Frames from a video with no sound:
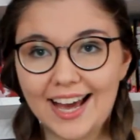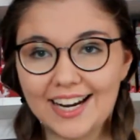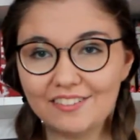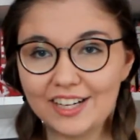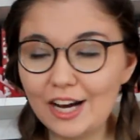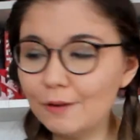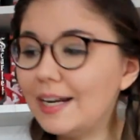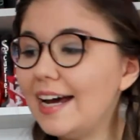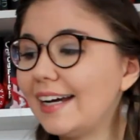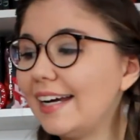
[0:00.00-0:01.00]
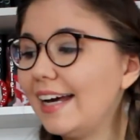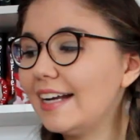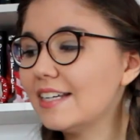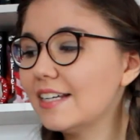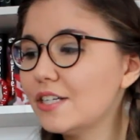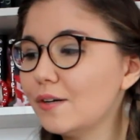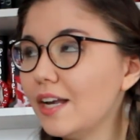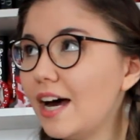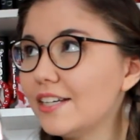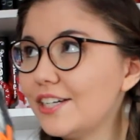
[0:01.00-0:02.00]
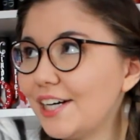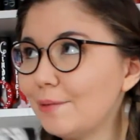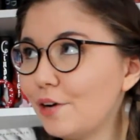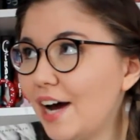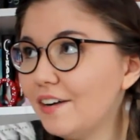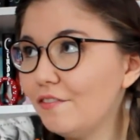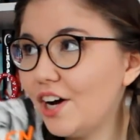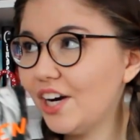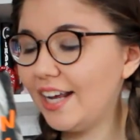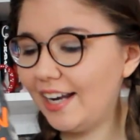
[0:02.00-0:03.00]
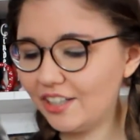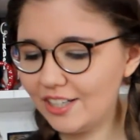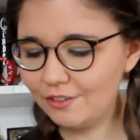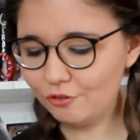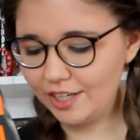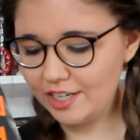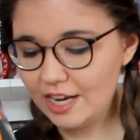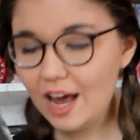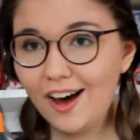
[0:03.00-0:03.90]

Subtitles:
And I really hope that I can get to a lot during PrideAthon and actually read